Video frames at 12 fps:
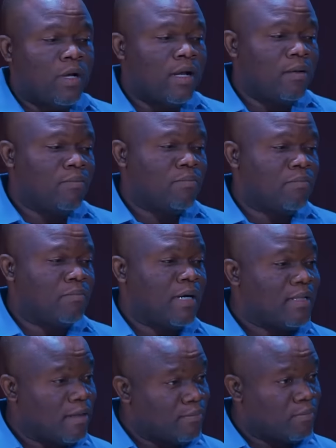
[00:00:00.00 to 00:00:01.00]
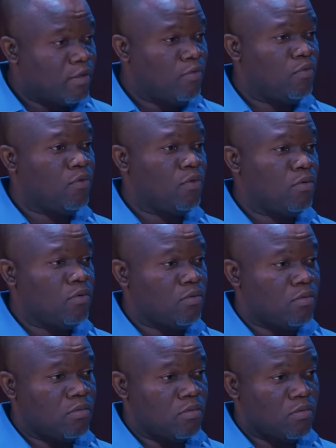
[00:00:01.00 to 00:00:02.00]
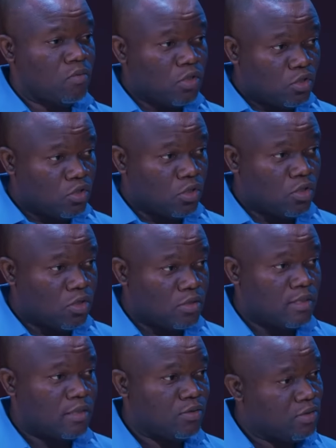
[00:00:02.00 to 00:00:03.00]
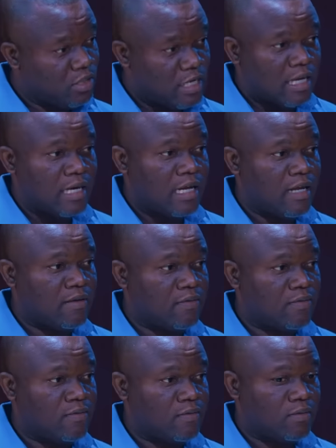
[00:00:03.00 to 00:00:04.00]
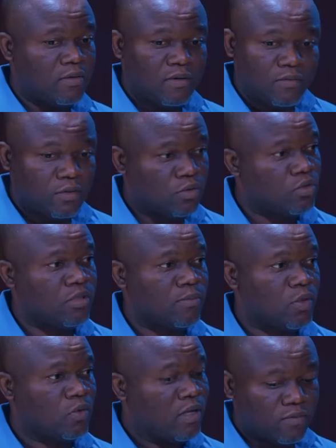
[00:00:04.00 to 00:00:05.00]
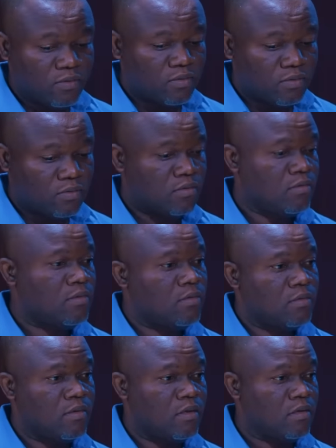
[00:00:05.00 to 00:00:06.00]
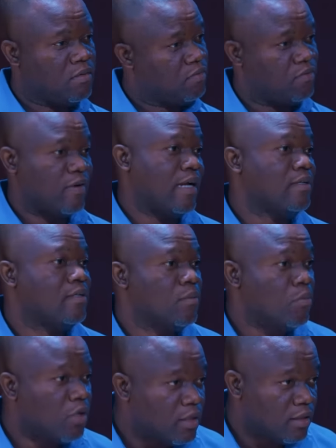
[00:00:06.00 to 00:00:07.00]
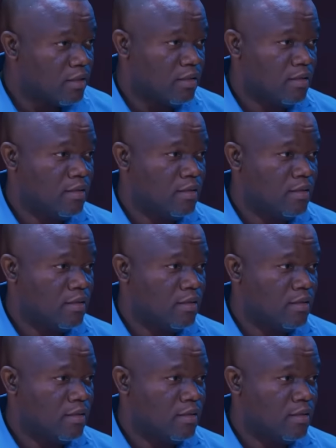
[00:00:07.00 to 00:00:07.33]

Well, madam, if you want your daughter to stay alive, you have to do something. You have to find the money.